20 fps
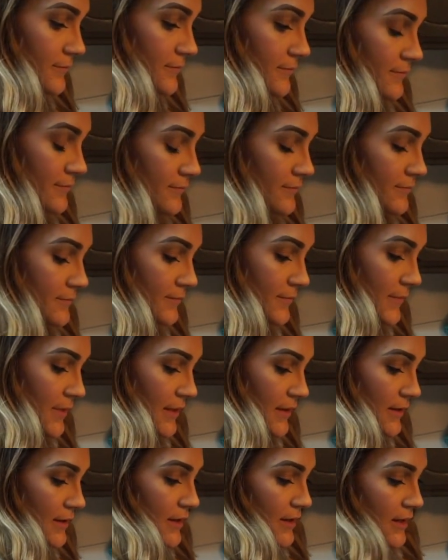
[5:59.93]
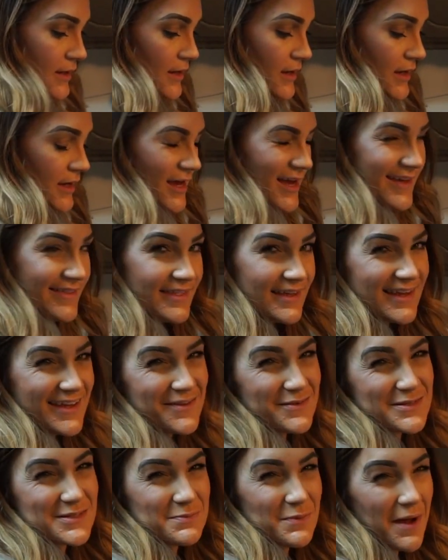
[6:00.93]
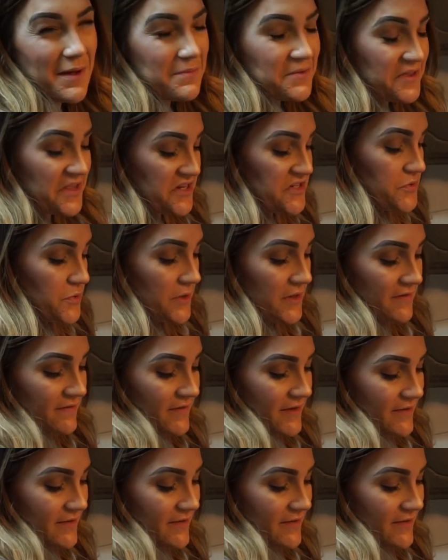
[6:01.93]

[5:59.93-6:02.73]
I think it was probably like $25